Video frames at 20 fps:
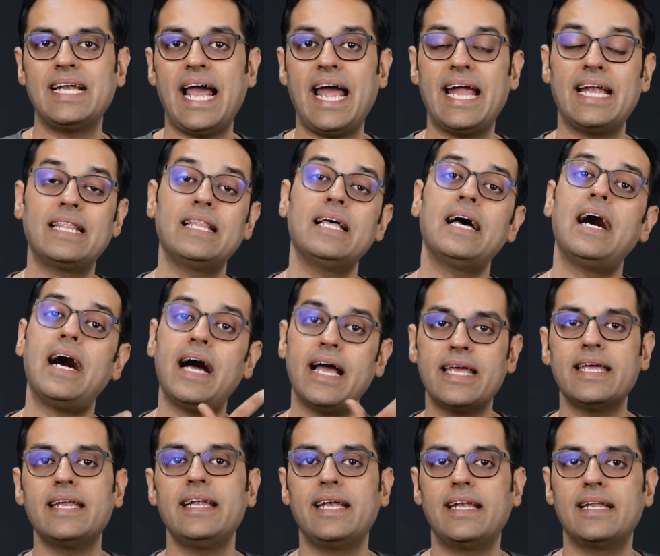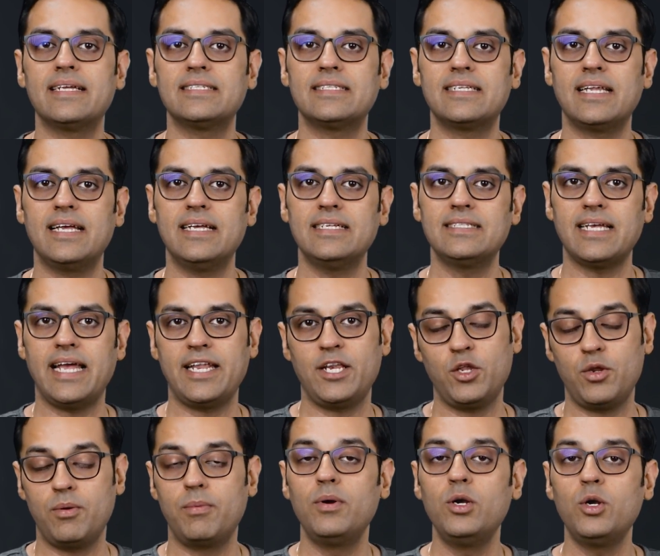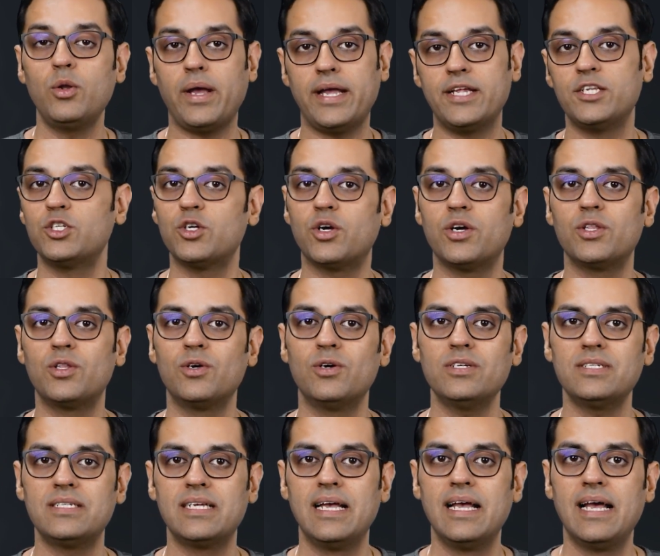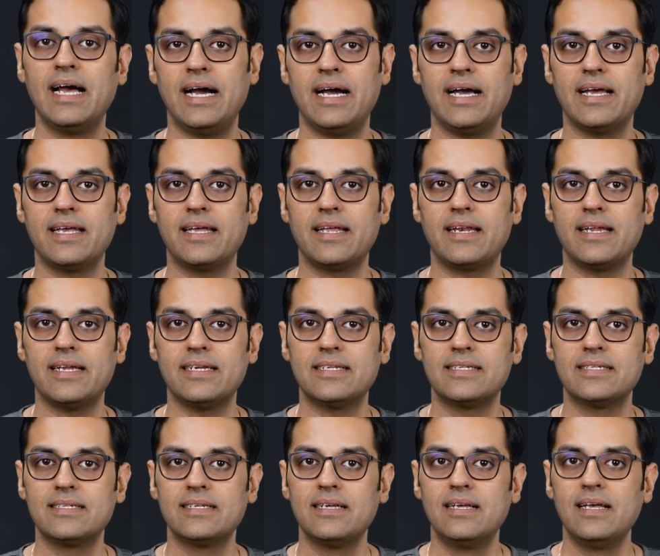at the higher interest rates and you're able to enjoy those higher rates.